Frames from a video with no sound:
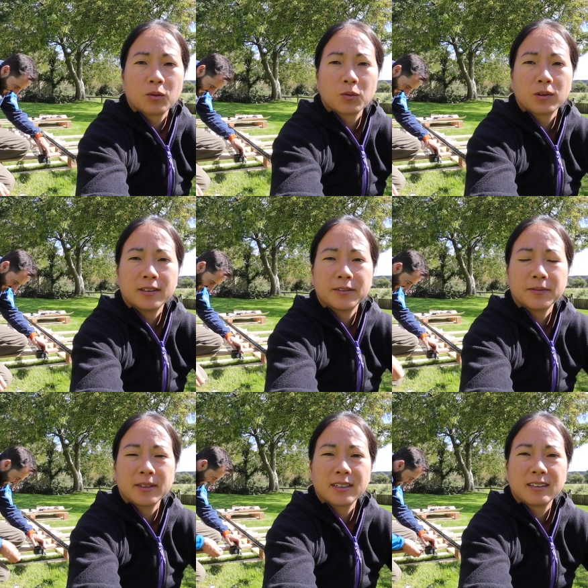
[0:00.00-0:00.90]
Well,
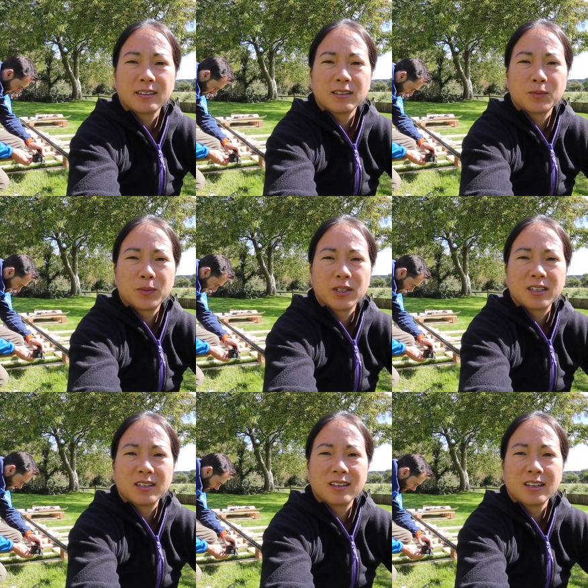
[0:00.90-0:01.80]
it's
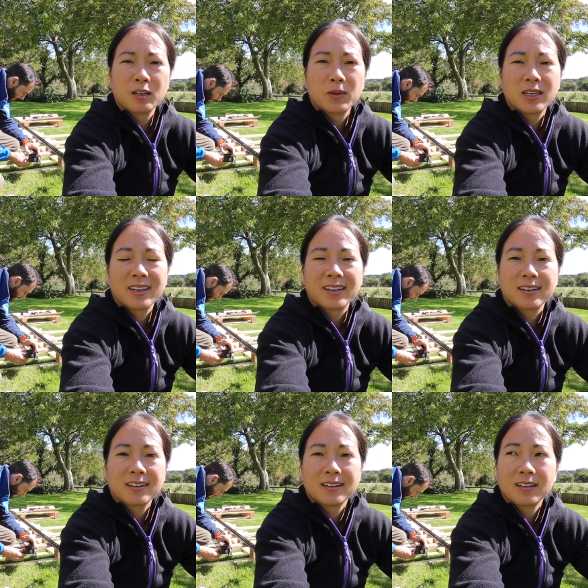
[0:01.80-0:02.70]
been a little bit
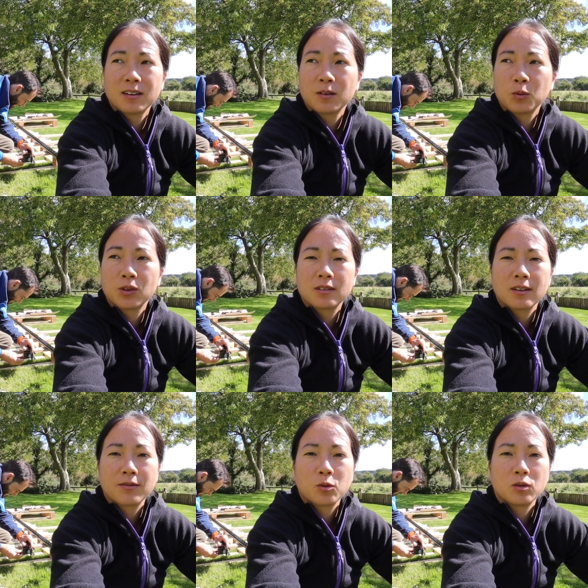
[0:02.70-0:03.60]
like one
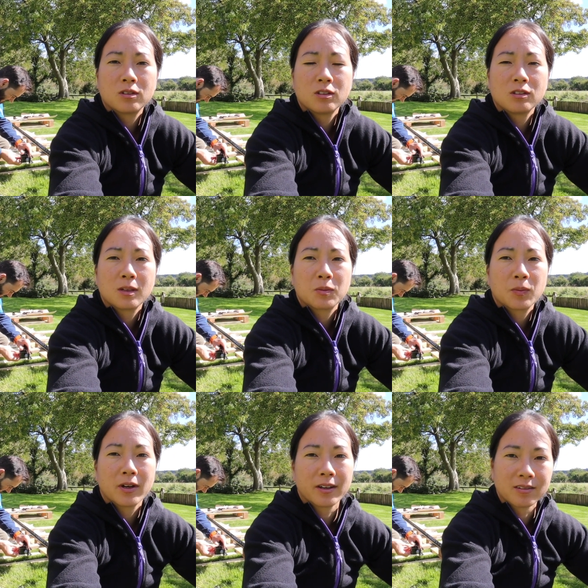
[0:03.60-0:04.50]
step forward, two steps
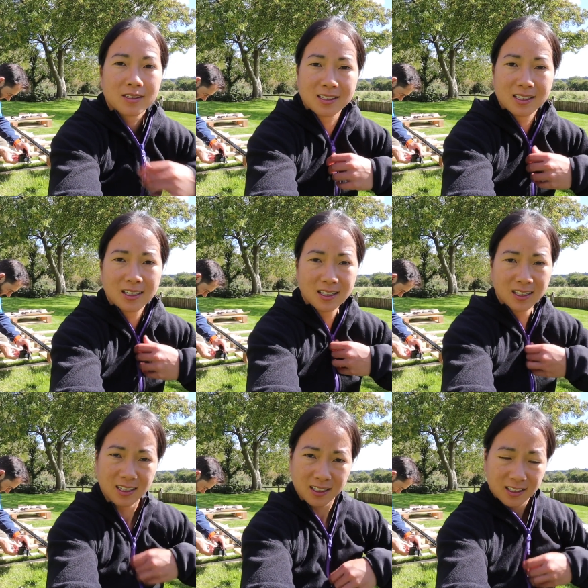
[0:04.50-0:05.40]
back recently.
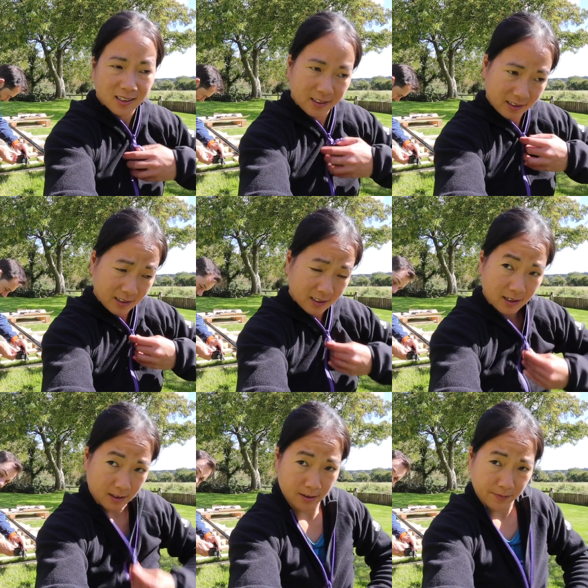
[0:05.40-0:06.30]

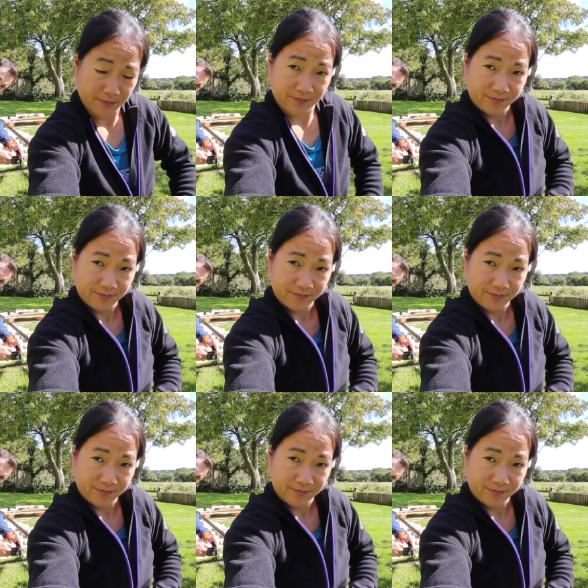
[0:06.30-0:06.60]
Managed